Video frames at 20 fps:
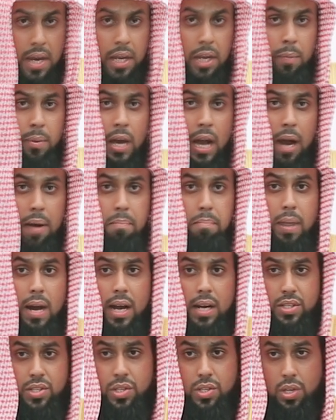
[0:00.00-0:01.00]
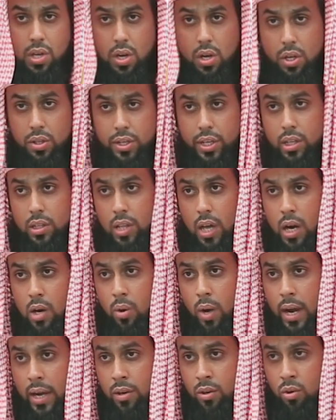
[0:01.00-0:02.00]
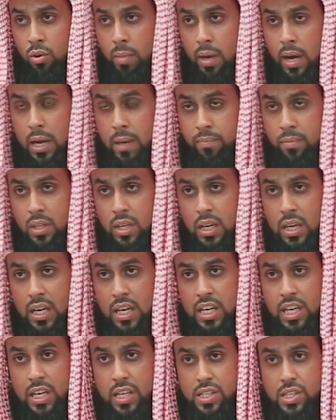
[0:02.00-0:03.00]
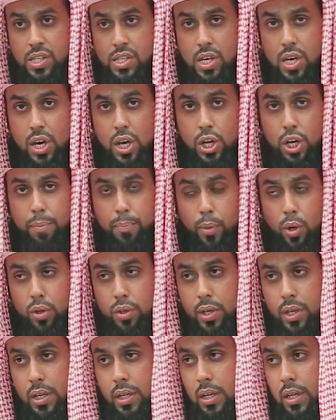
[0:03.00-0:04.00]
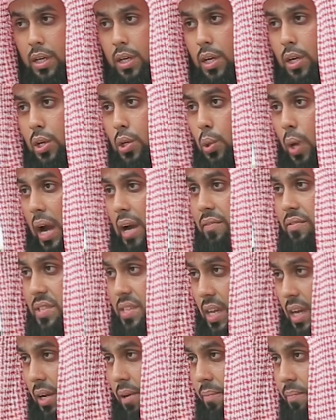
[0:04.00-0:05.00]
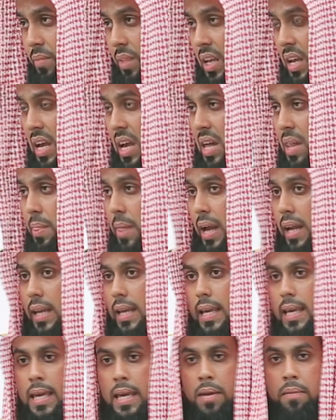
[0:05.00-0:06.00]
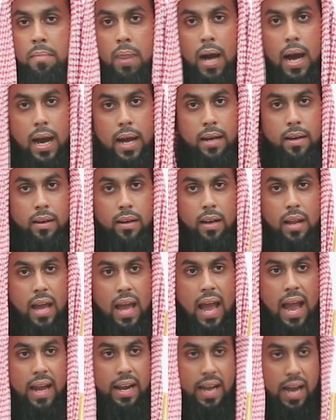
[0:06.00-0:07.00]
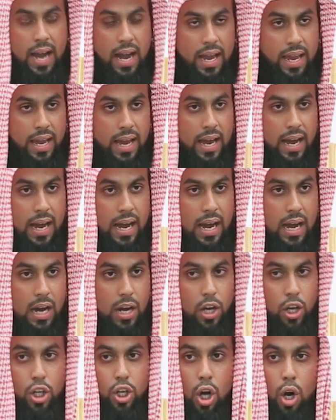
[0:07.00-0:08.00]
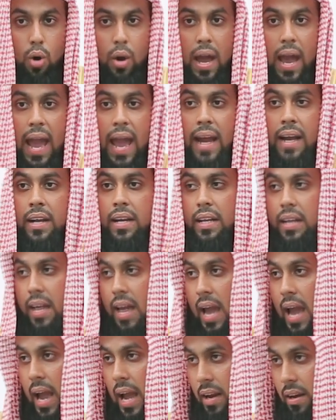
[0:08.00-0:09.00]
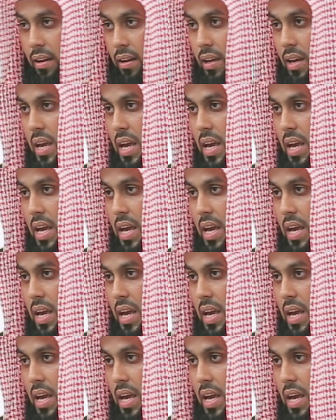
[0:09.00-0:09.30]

Ibn Abbas radiallahu anhuma is reported to have said that Iman and Haya go hand in hand.